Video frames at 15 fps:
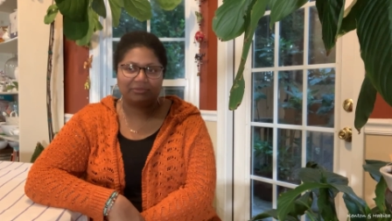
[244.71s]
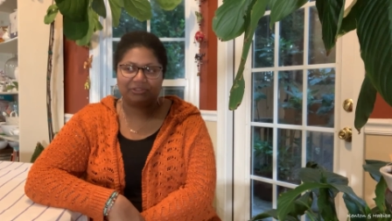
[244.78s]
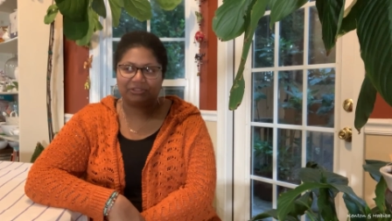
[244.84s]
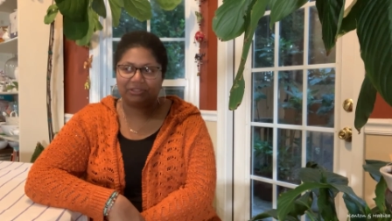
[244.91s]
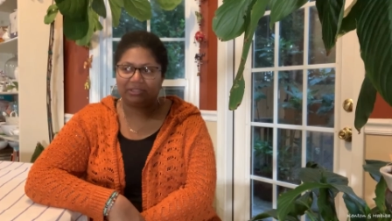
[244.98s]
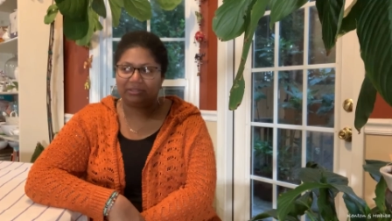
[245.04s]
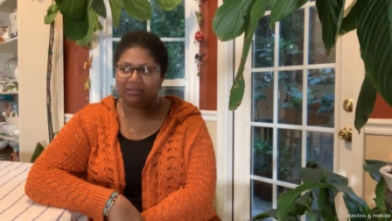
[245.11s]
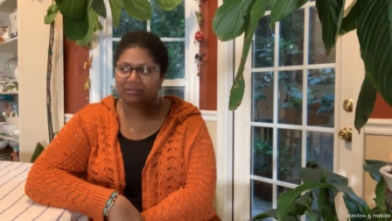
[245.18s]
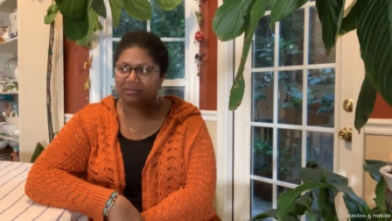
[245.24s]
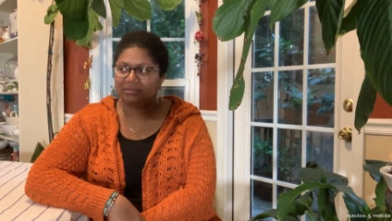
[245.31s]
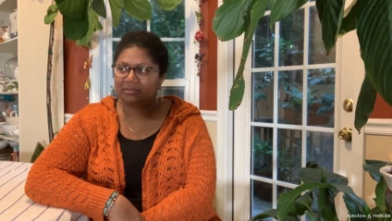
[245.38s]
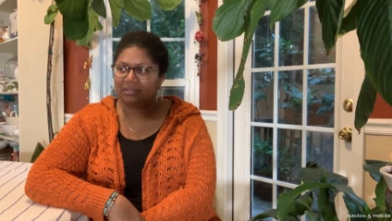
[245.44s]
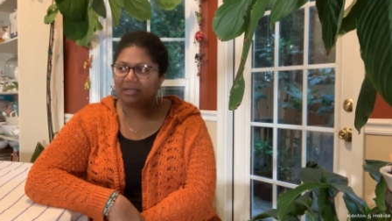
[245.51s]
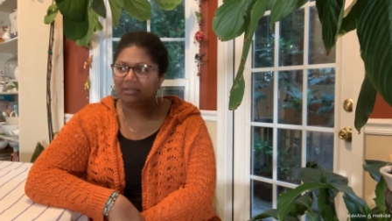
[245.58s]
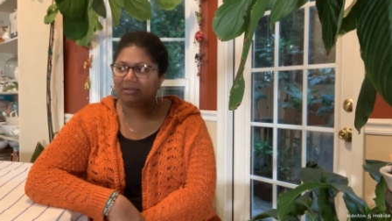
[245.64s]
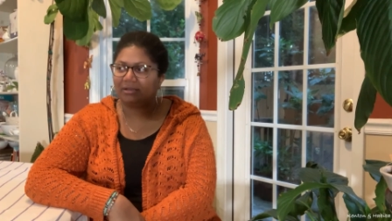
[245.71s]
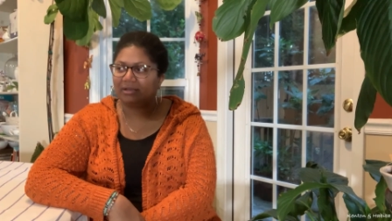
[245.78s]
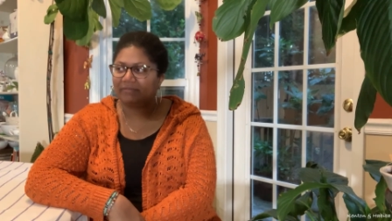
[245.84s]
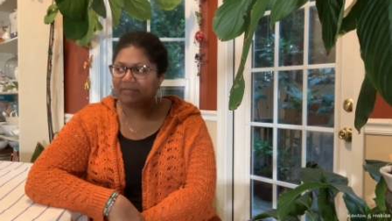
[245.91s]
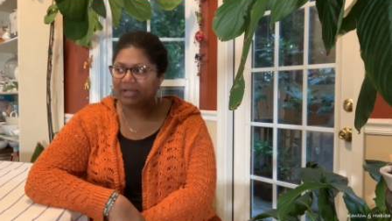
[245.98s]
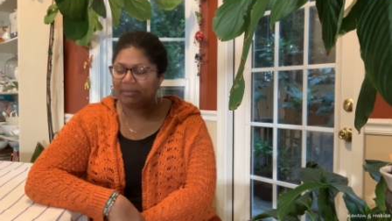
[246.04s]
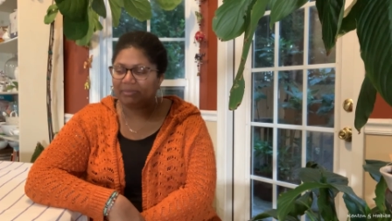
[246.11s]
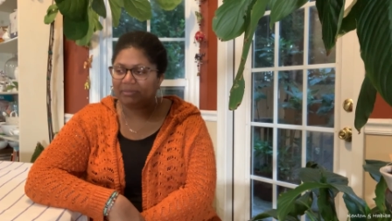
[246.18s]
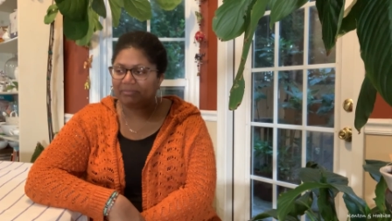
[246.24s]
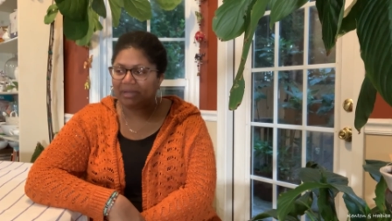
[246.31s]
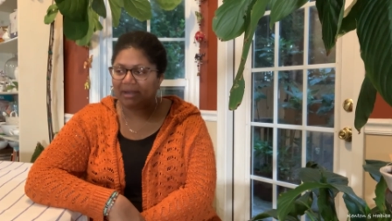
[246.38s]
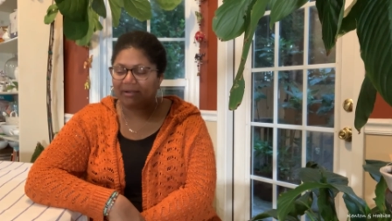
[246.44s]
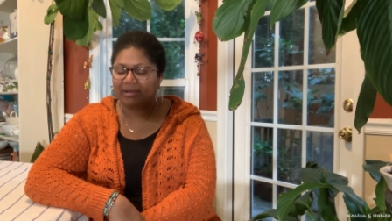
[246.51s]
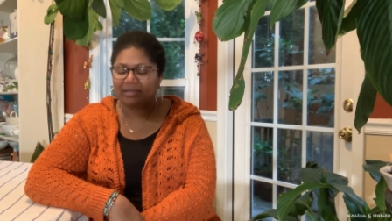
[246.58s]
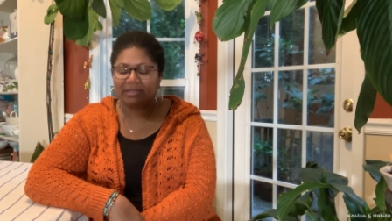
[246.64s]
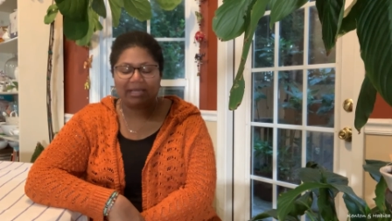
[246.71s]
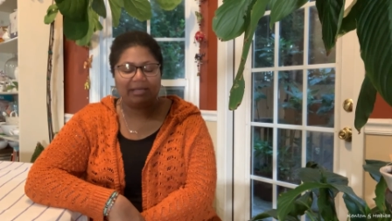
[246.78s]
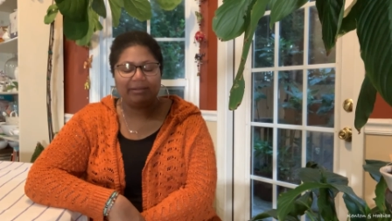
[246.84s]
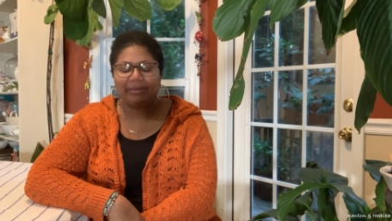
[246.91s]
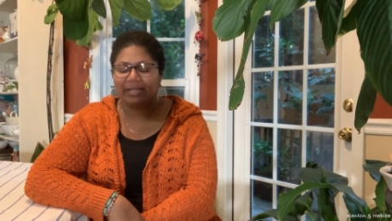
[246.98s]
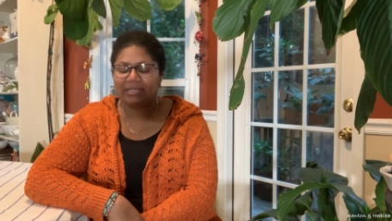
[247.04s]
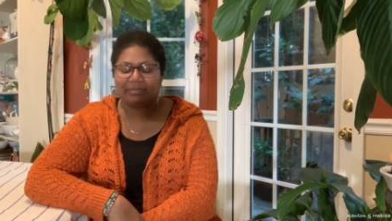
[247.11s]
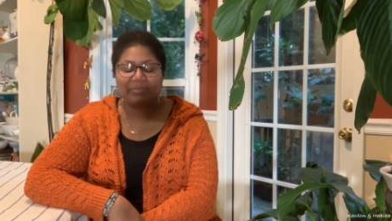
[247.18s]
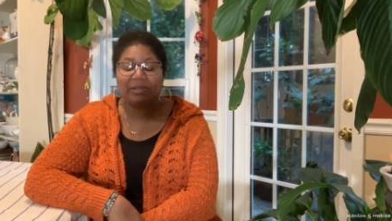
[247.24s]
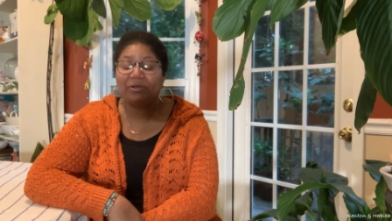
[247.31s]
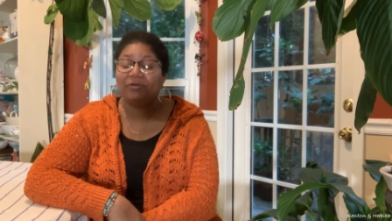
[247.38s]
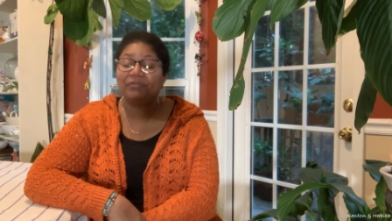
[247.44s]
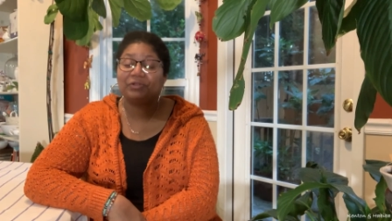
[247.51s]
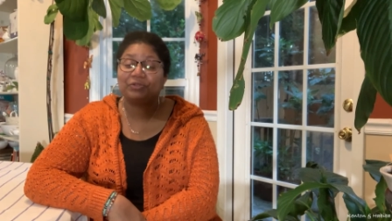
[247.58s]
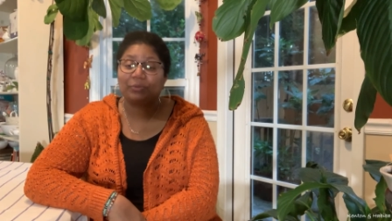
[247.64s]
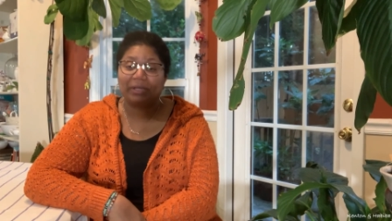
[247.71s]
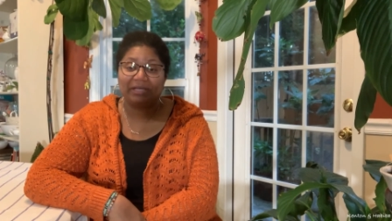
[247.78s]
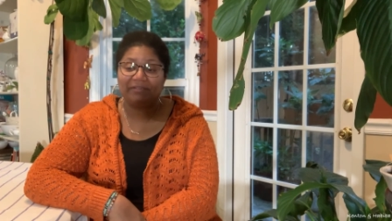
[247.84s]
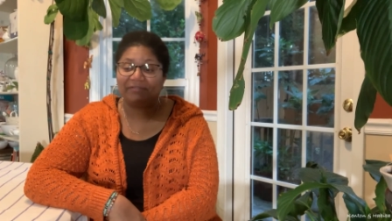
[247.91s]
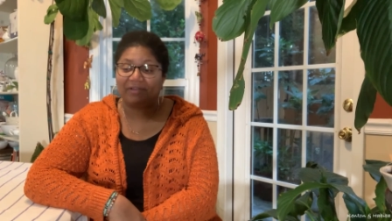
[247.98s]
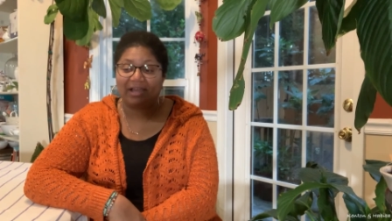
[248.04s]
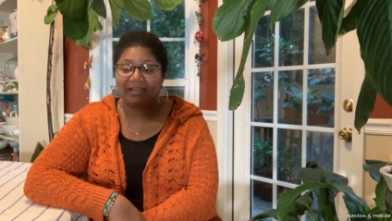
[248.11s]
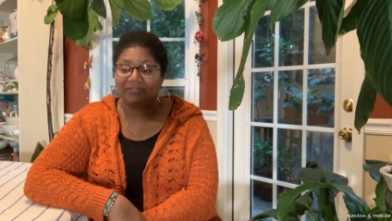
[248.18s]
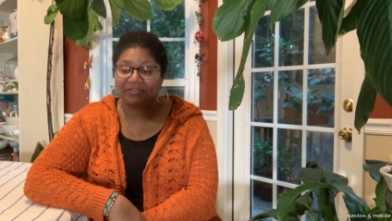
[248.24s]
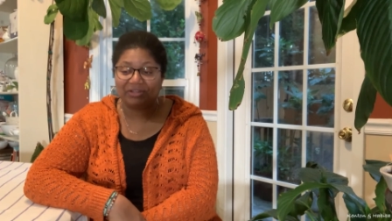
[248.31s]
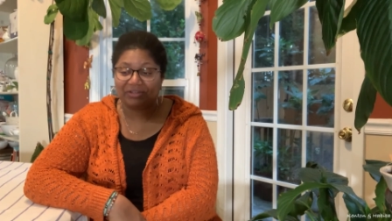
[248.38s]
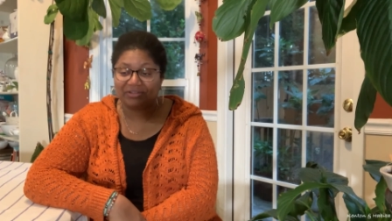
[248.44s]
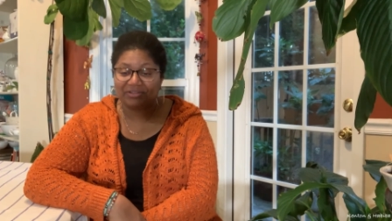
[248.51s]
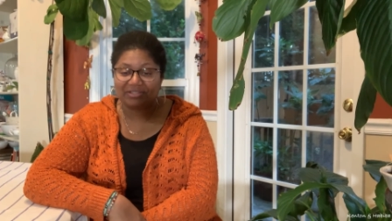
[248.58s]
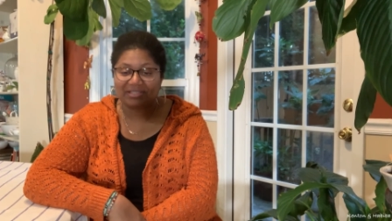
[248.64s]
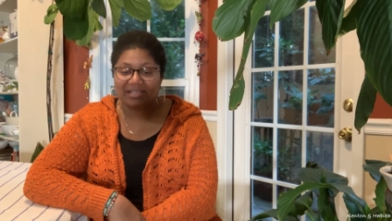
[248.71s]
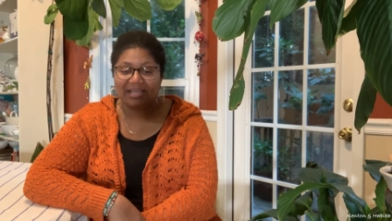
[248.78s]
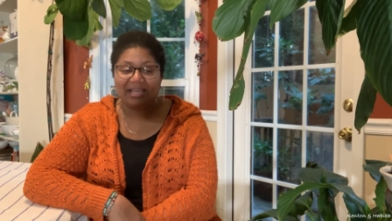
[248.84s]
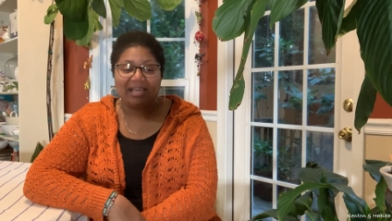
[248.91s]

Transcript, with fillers: shit, how long have I been married? Anyway, it's been over 25 years.